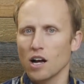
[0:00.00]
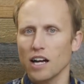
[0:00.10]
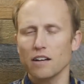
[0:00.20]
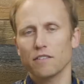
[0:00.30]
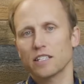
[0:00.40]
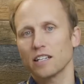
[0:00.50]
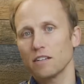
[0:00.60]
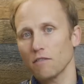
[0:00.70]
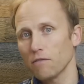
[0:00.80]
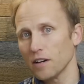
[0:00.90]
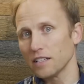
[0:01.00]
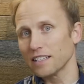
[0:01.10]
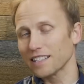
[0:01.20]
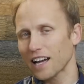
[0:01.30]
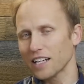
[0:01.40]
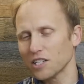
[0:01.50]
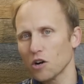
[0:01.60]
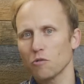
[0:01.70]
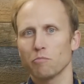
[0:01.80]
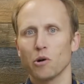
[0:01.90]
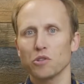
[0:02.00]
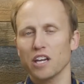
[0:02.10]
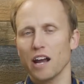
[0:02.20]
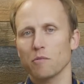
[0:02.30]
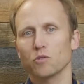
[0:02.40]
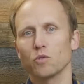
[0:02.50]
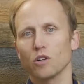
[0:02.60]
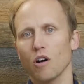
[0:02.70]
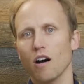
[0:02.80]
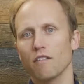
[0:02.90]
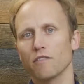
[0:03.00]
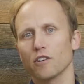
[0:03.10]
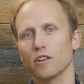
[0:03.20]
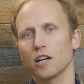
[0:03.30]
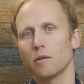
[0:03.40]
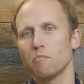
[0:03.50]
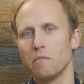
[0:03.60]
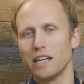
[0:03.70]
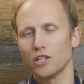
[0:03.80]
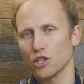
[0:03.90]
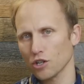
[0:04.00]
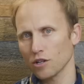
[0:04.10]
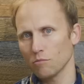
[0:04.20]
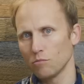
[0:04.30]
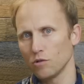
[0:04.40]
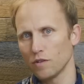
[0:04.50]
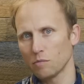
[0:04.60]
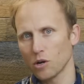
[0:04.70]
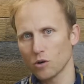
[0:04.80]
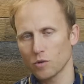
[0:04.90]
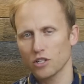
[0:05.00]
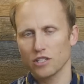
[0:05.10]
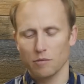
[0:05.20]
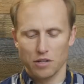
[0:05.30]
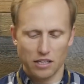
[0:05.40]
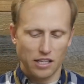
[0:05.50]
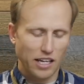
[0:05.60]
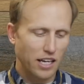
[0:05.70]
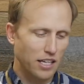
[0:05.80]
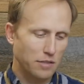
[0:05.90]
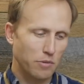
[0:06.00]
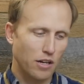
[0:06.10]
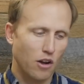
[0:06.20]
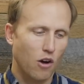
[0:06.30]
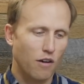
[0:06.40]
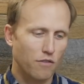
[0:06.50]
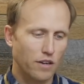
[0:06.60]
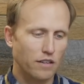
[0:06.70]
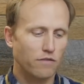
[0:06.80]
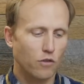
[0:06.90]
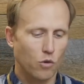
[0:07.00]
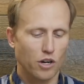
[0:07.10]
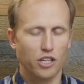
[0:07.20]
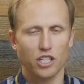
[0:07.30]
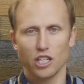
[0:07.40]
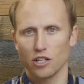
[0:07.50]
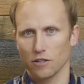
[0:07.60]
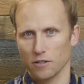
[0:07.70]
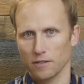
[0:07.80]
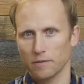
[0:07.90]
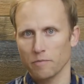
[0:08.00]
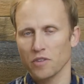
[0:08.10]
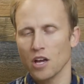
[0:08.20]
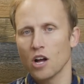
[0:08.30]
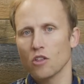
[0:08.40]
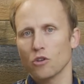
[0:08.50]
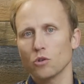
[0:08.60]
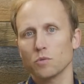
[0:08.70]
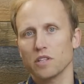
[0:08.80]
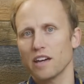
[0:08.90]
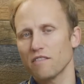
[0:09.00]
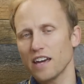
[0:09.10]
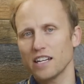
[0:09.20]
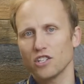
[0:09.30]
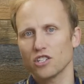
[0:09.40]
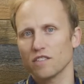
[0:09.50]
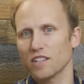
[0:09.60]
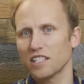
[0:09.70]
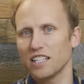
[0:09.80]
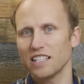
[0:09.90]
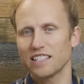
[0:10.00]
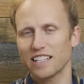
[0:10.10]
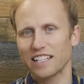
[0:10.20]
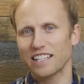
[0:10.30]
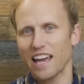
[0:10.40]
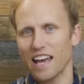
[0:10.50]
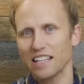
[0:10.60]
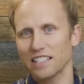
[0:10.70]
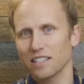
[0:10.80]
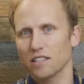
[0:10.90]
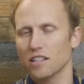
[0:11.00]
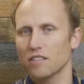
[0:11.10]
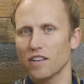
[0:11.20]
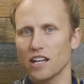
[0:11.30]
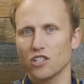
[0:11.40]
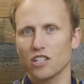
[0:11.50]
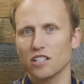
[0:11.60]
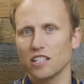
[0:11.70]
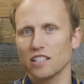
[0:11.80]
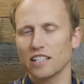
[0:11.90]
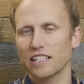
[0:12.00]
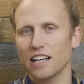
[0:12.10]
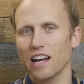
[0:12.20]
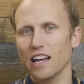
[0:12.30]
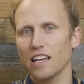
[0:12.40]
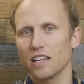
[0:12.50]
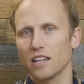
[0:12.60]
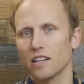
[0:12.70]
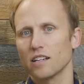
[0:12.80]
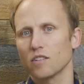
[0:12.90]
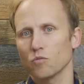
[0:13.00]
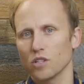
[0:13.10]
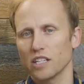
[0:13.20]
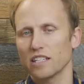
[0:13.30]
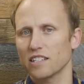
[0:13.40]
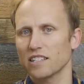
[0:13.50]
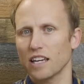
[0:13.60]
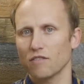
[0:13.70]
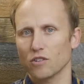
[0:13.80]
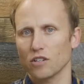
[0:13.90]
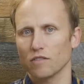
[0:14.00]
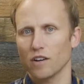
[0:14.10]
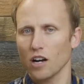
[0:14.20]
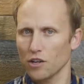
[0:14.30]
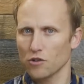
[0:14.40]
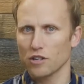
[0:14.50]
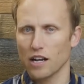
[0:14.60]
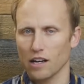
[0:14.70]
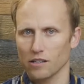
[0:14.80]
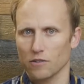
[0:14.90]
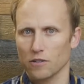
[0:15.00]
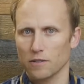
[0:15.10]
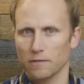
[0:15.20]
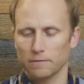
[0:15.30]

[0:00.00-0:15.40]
Kind of a fun side note, both cameras will offer miniature movie mode, which is something that Nikon's been offering for years. Those were the advantages of the T6S. The advantage of the T6i really is to save yourself $100.